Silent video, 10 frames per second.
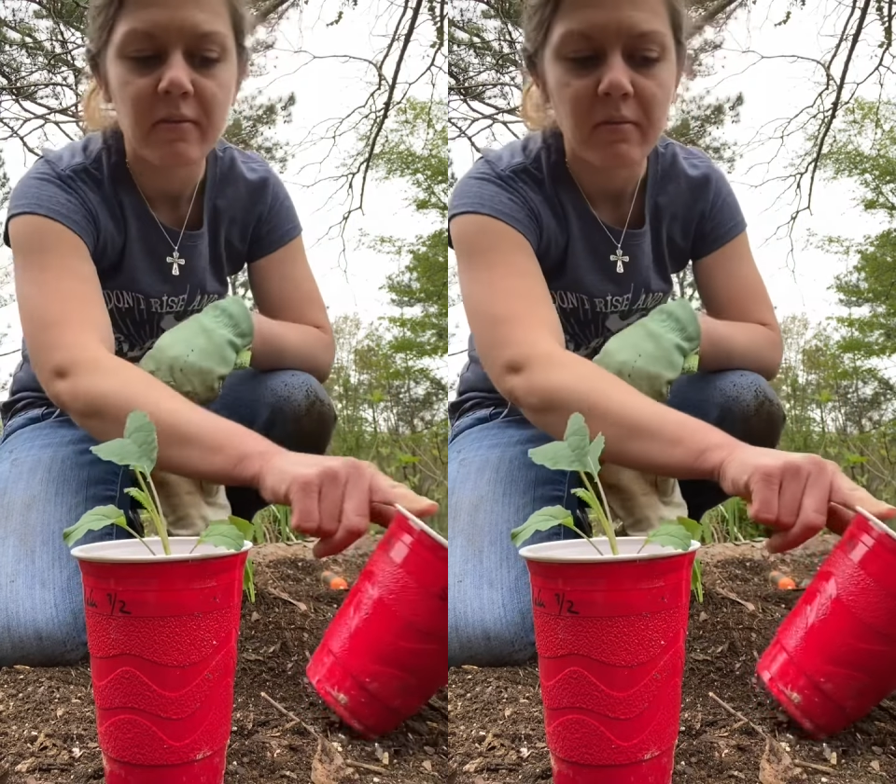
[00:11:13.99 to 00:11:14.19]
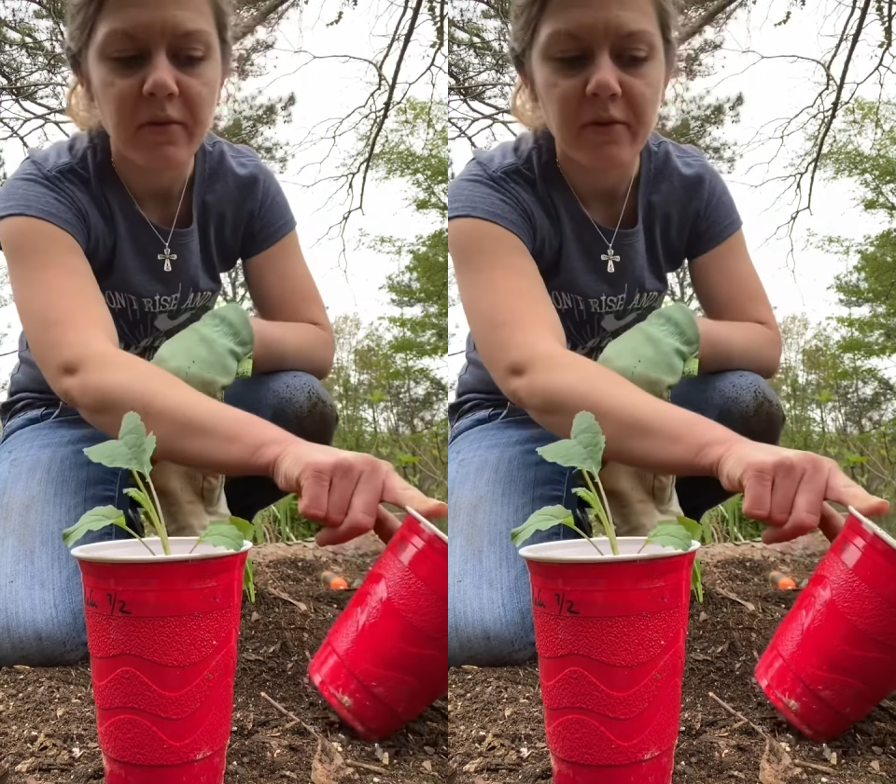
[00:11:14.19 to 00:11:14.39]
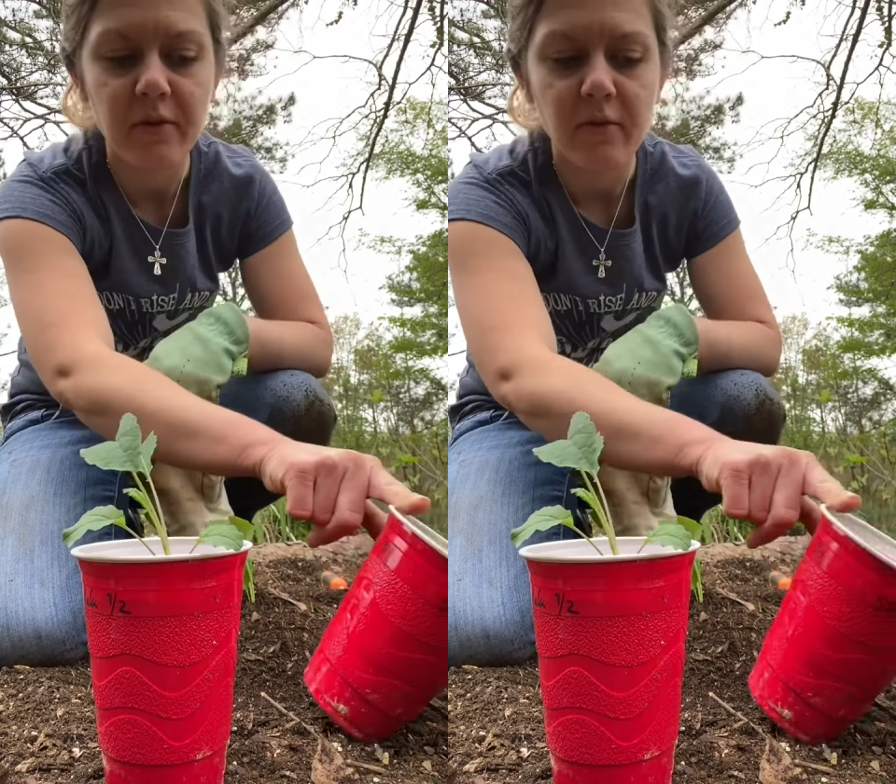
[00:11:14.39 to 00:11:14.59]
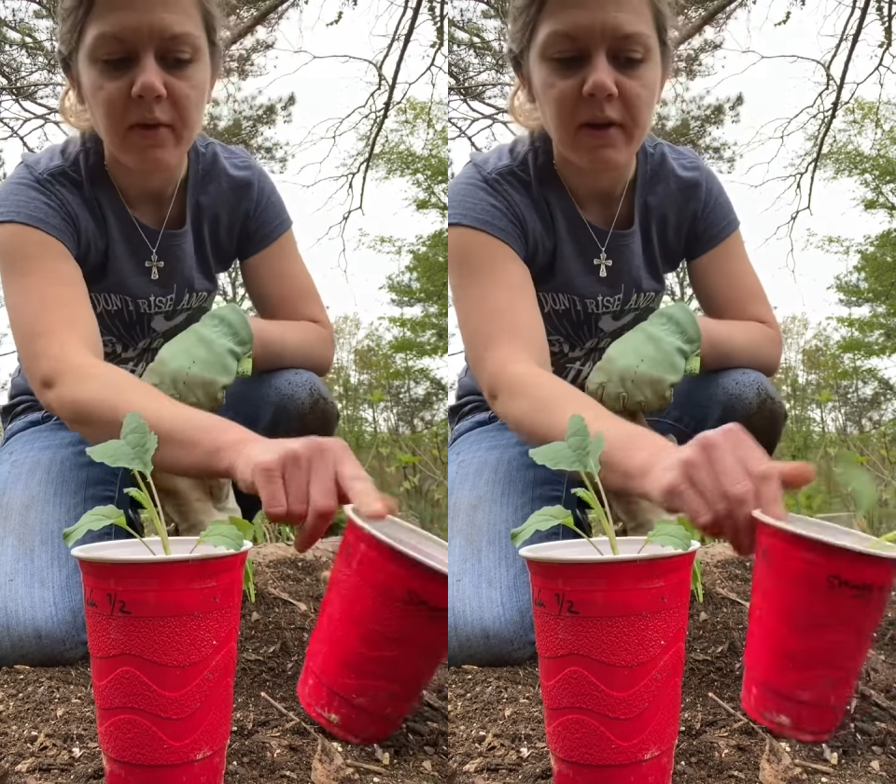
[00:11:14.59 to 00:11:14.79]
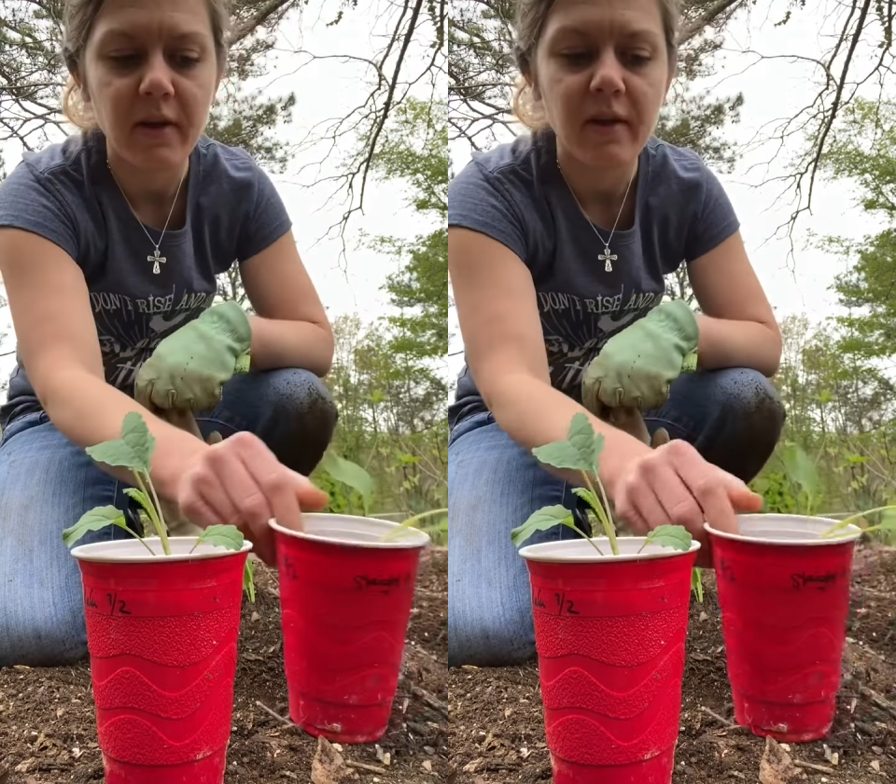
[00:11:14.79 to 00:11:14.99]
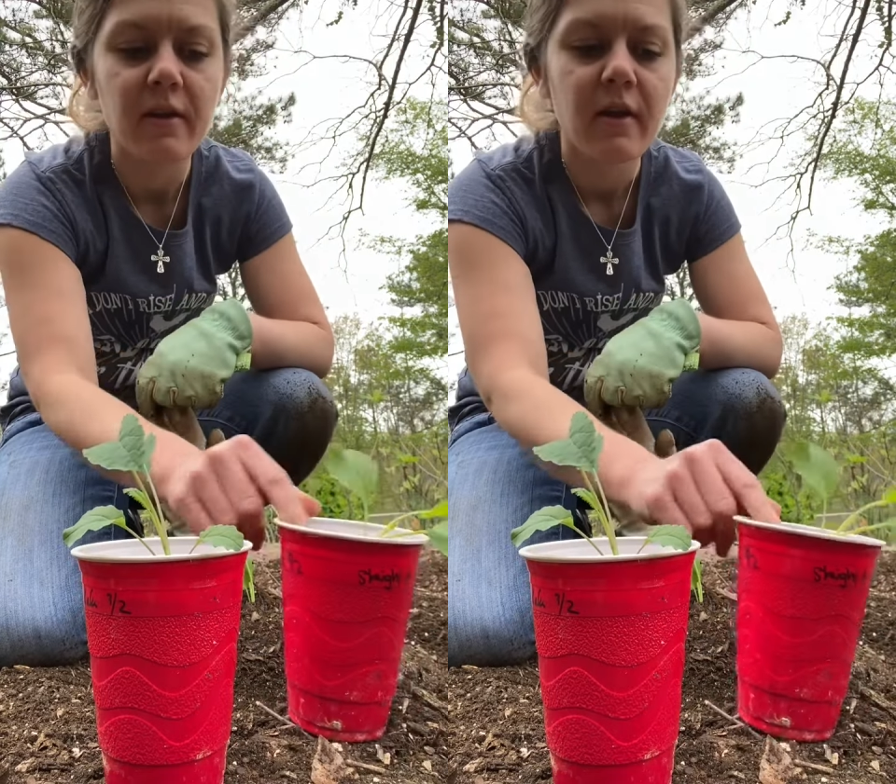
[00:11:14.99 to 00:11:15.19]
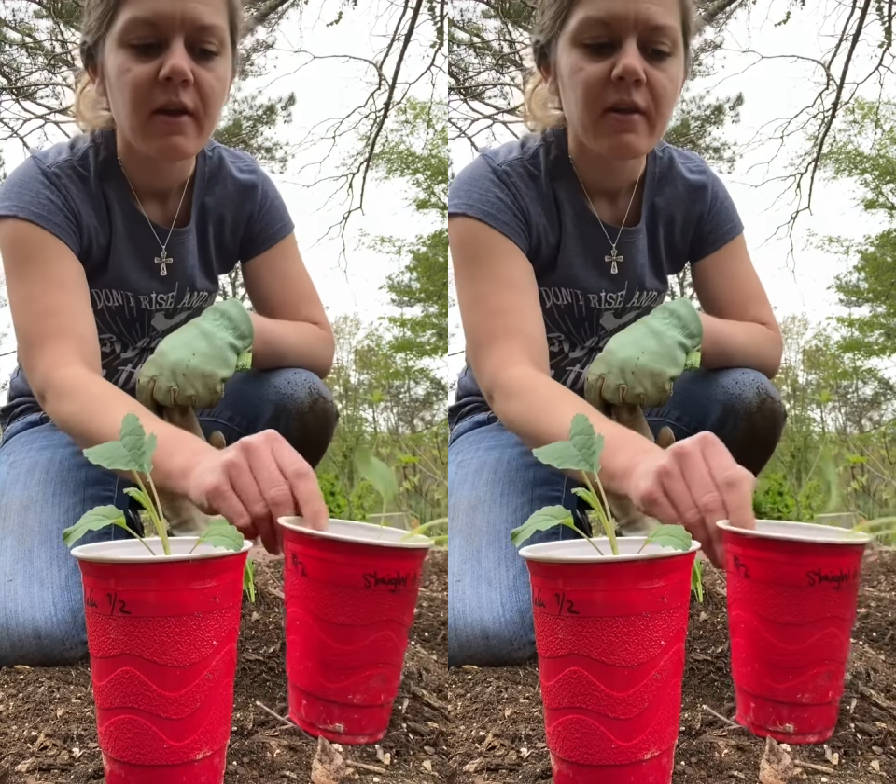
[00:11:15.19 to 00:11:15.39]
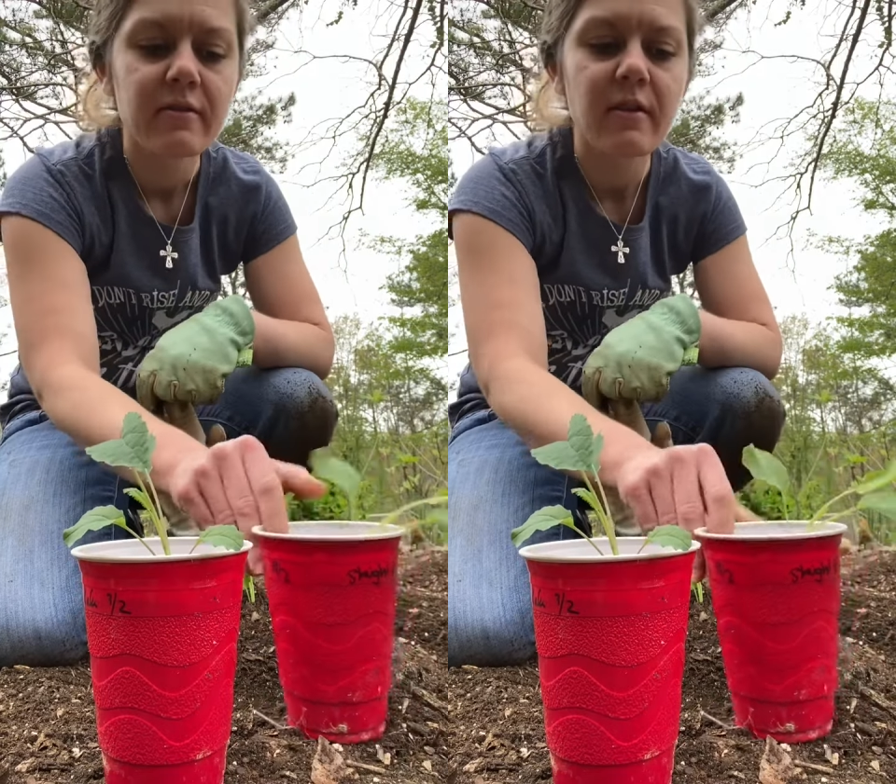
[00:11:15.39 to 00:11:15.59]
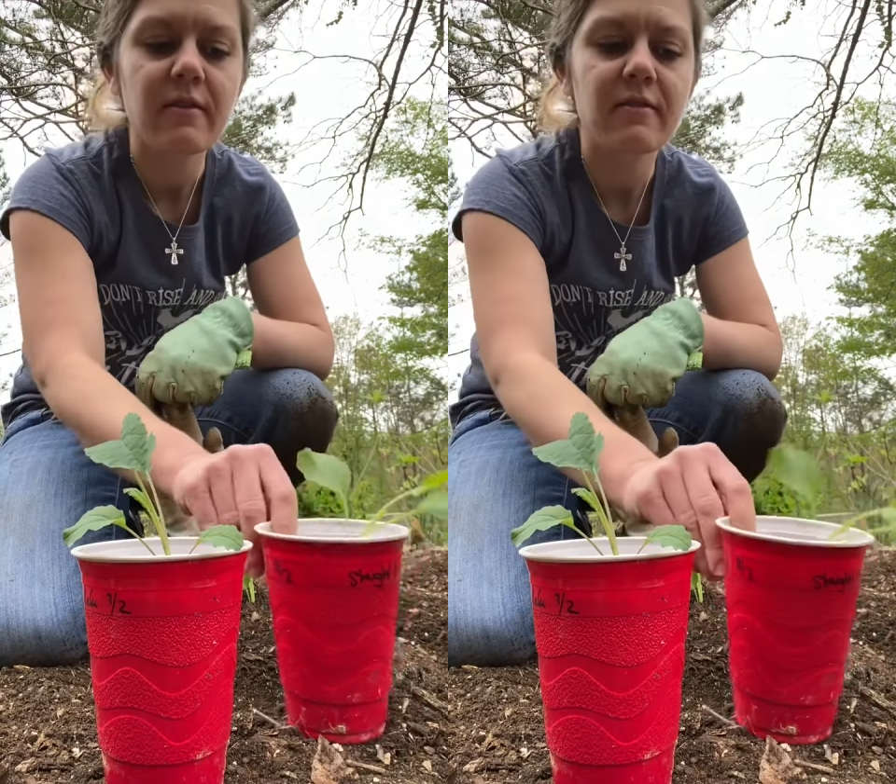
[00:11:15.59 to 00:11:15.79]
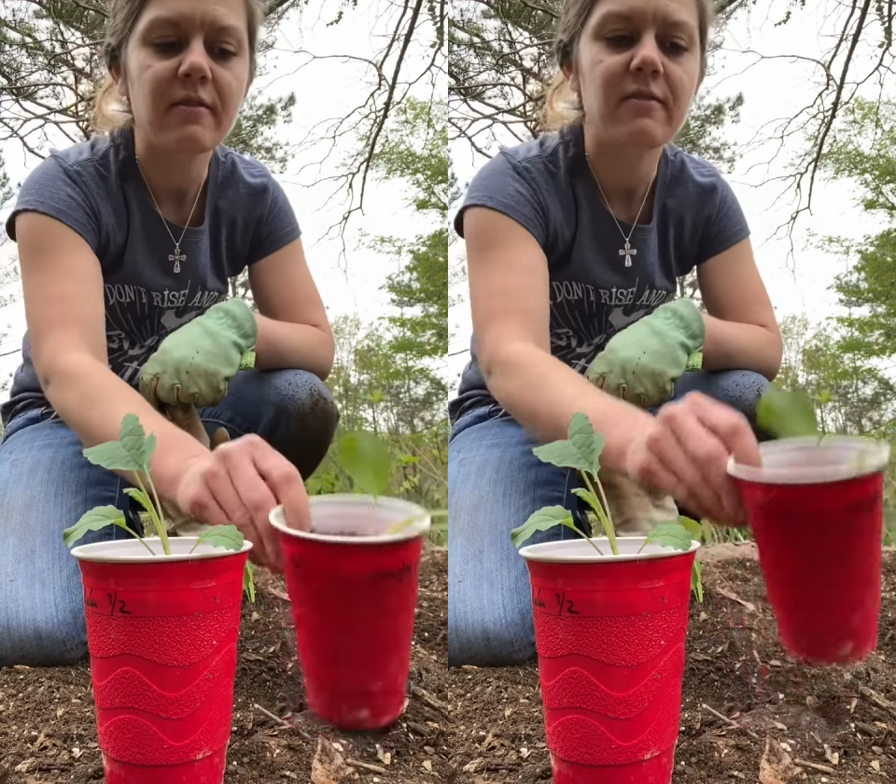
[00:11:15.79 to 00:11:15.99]
but they're not ready yet.
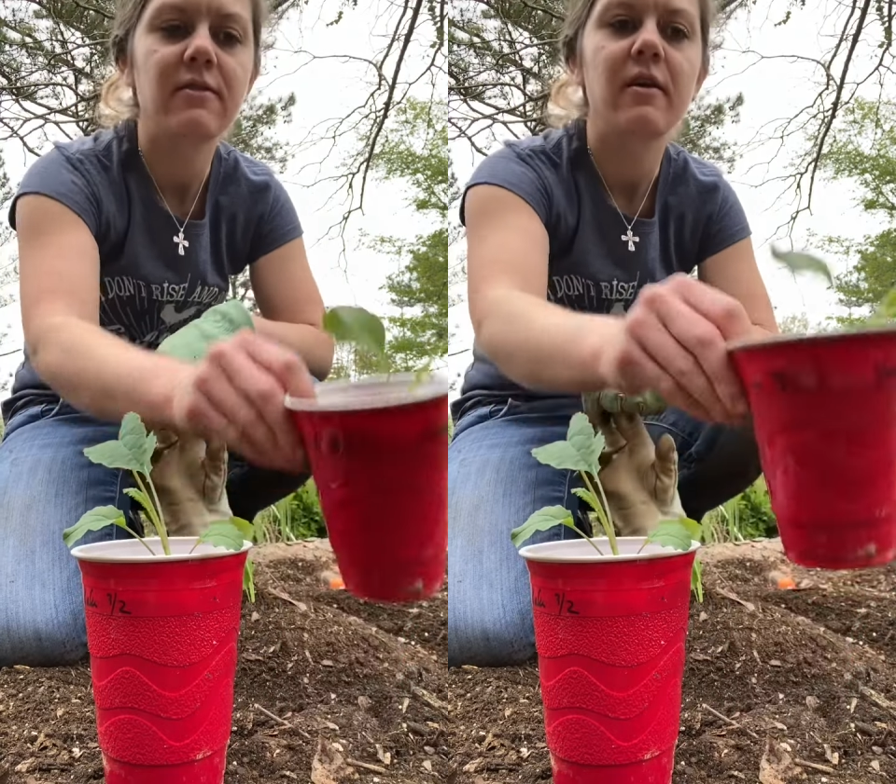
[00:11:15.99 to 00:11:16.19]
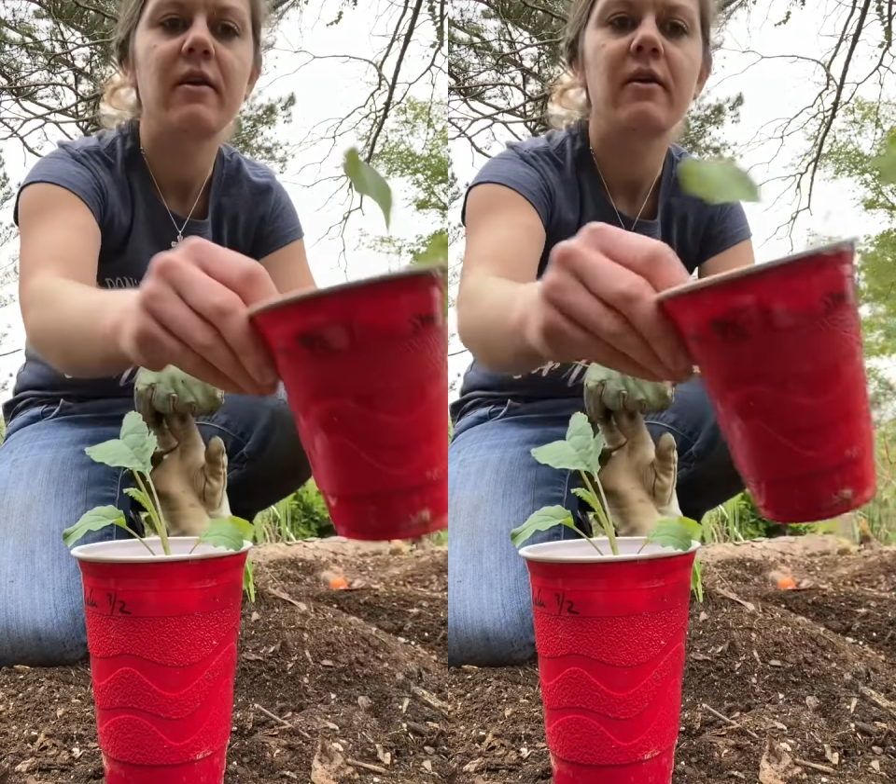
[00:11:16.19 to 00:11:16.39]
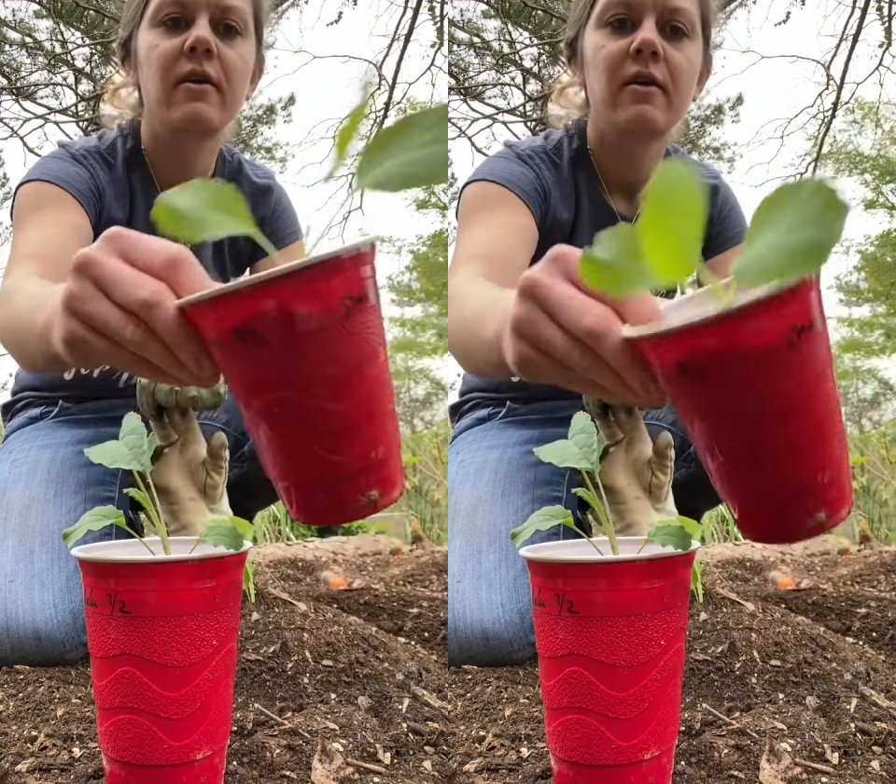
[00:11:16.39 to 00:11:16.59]
This is the